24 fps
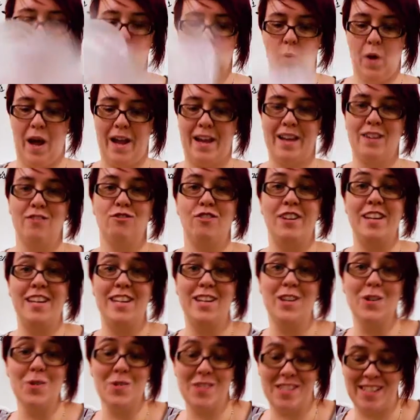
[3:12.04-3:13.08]
I can
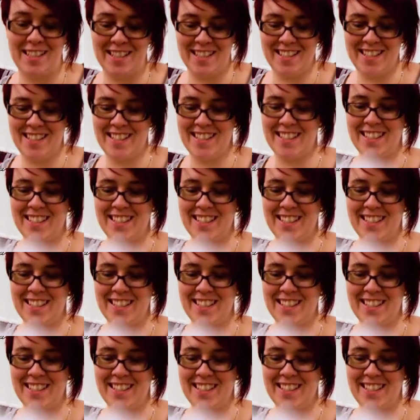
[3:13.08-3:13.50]
reuse it.